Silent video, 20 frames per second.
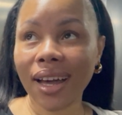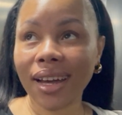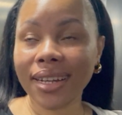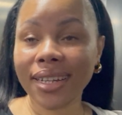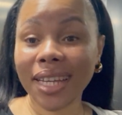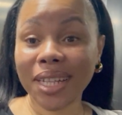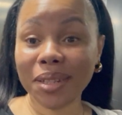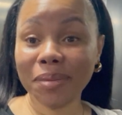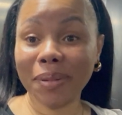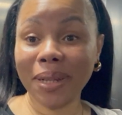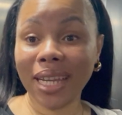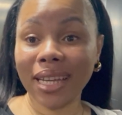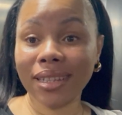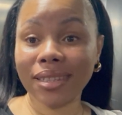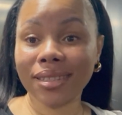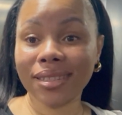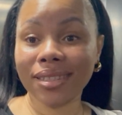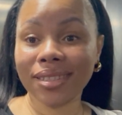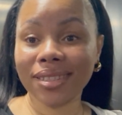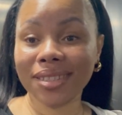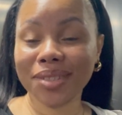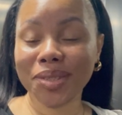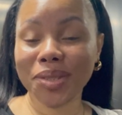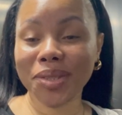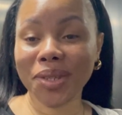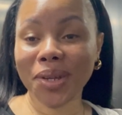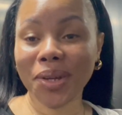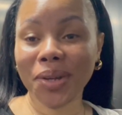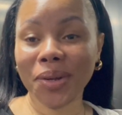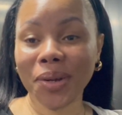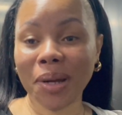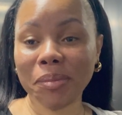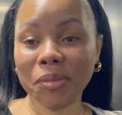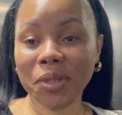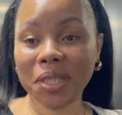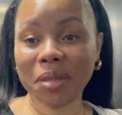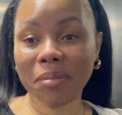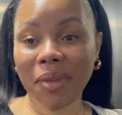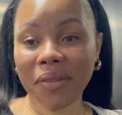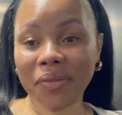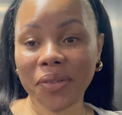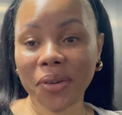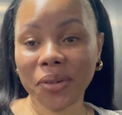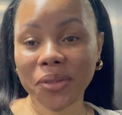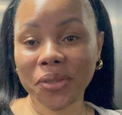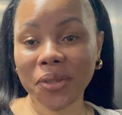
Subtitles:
nail place. So I'm using my phone,